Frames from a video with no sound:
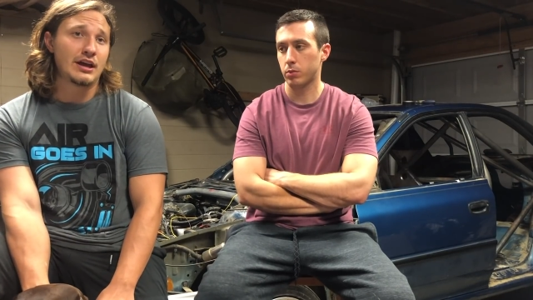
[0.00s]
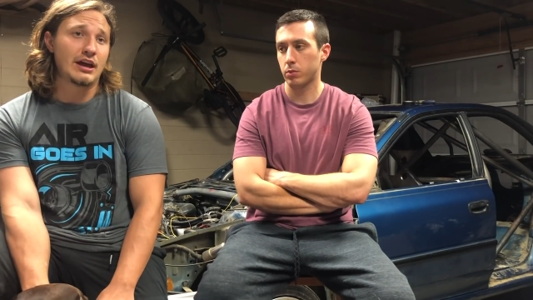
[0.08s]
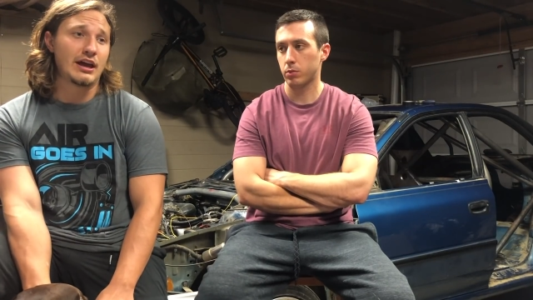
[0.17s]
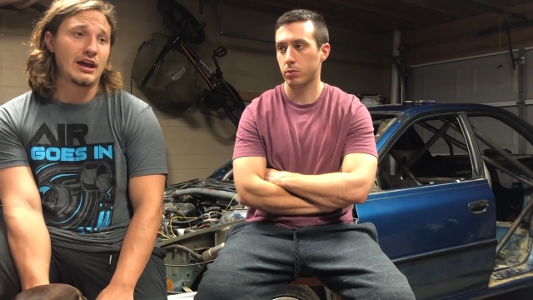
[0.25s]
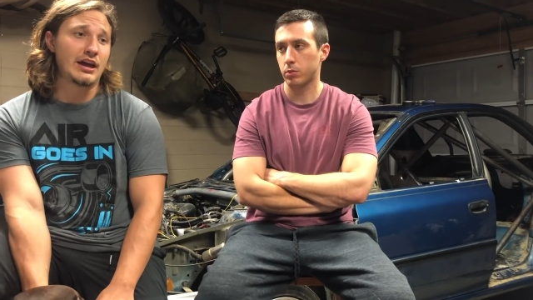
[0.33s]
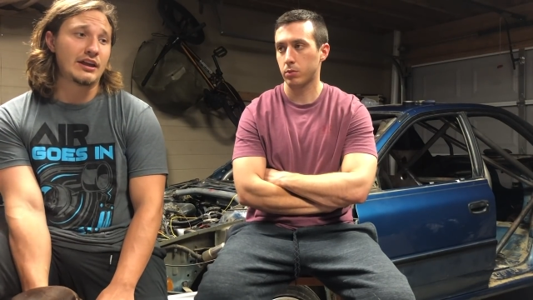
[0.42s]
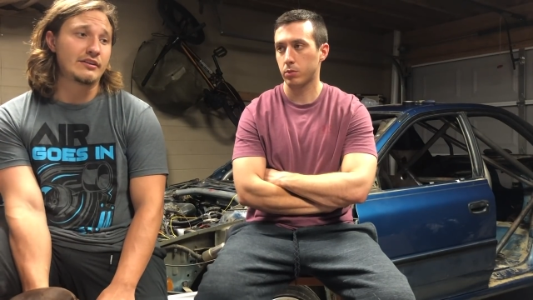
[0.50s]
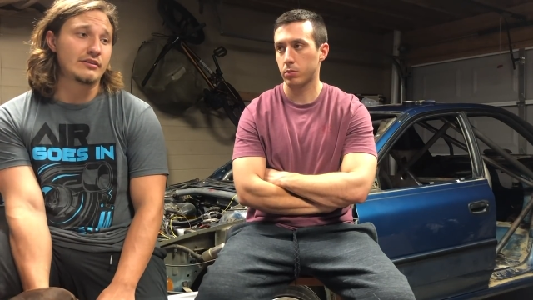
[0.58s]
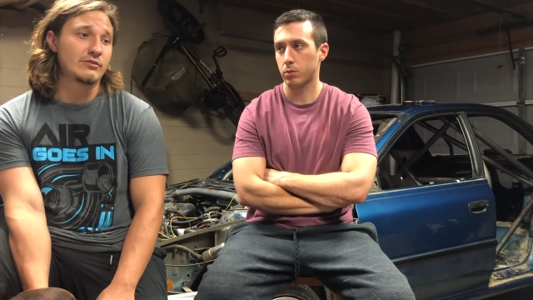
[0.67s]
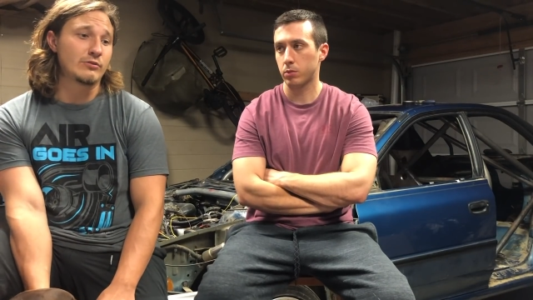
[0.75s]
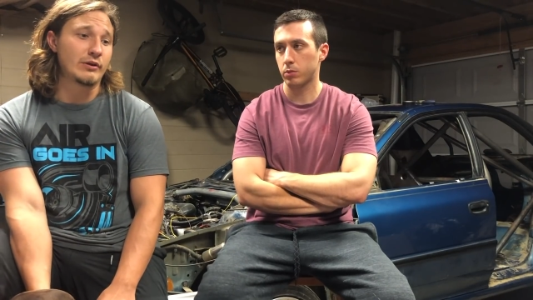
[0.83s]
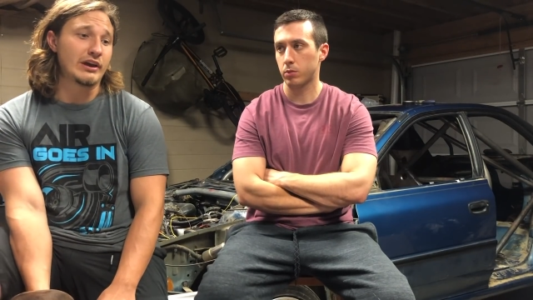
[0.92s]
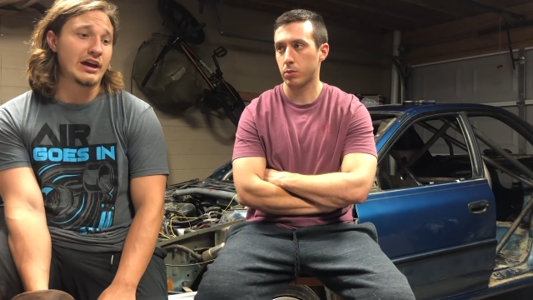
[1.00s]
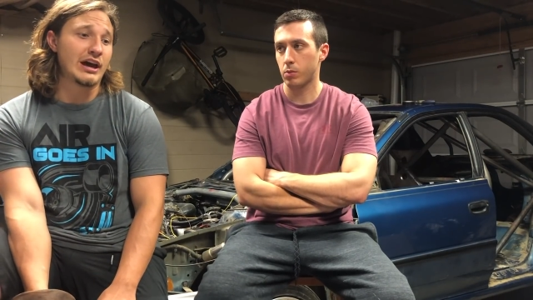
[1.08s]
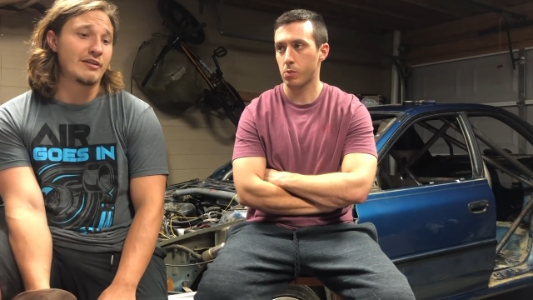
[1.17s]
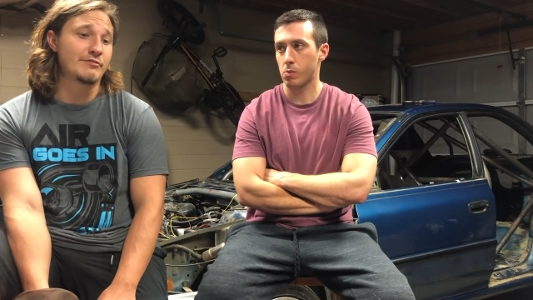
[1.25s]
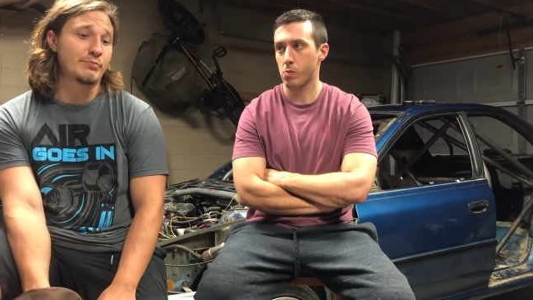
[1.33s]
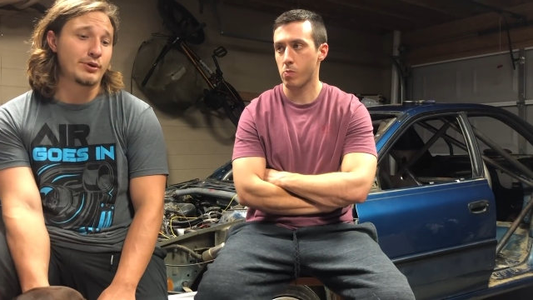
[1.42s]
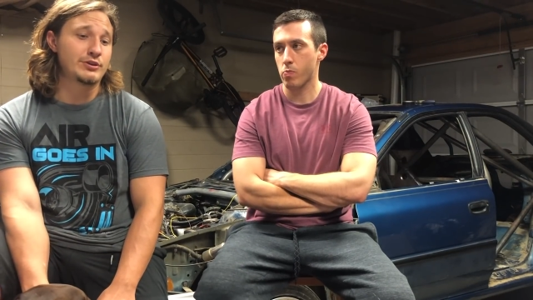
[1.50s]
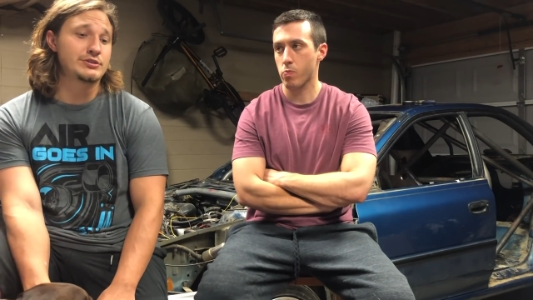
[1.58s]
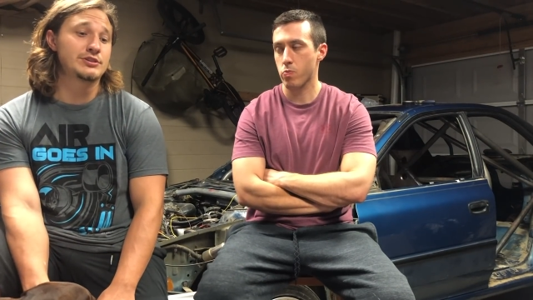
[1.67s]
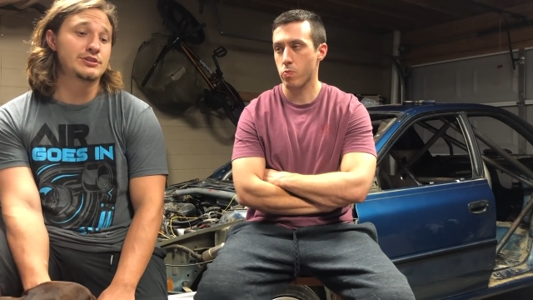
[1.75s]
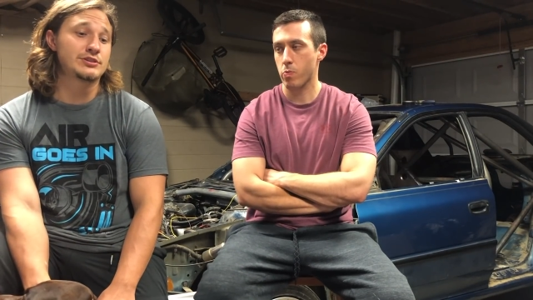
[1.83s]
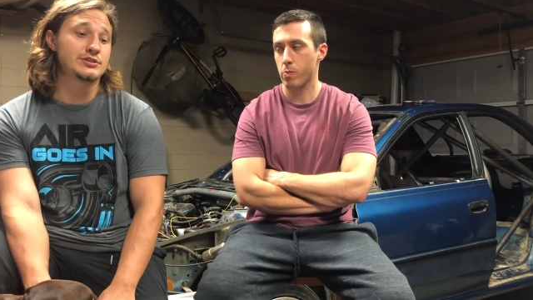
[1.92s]
Speaker 1: and we have
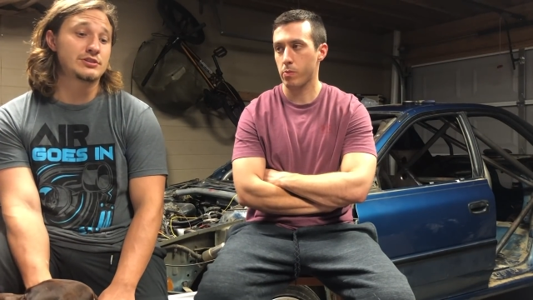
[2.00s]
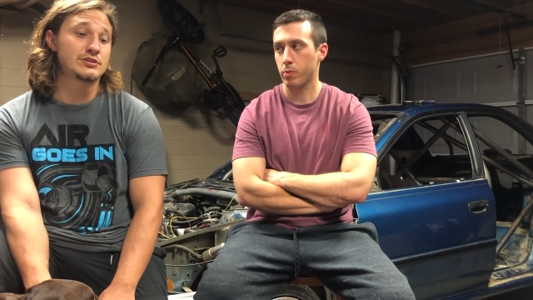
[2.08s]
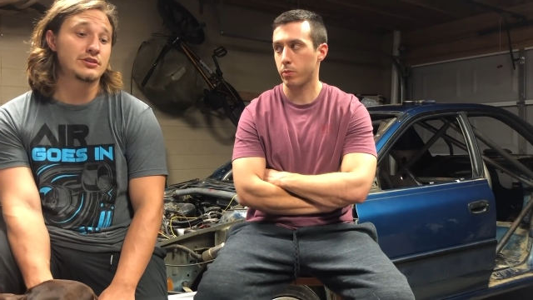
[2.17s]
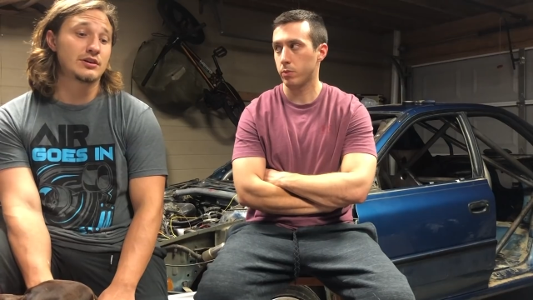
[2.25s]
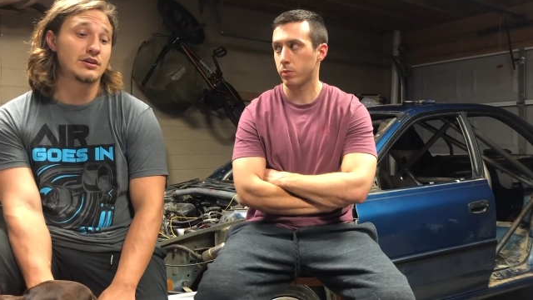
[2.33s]
purchased